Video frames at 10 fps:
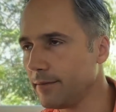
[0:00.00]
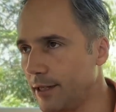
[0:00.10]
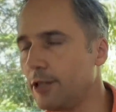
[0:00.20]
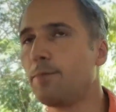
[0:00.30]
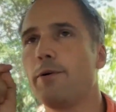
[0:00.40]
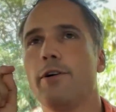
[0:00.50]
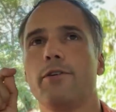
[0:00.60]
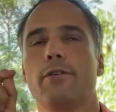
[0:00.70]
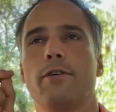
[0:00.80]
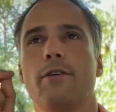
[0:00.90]
this
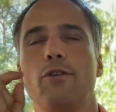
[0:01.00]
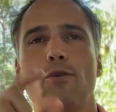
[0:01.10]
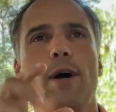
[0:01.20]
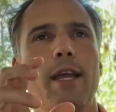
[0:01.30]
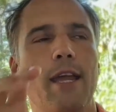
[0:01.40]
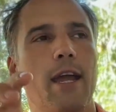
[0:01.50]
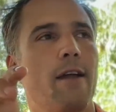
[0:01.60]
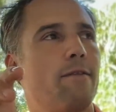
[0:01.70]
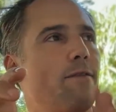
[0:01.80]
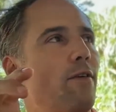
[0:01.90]
person? Do I
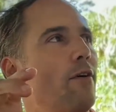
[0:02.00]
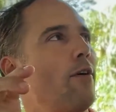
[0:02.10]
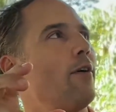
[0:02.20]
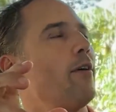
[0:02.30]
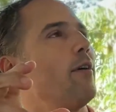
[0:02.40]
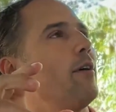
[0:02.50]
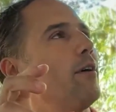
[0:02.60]
care for,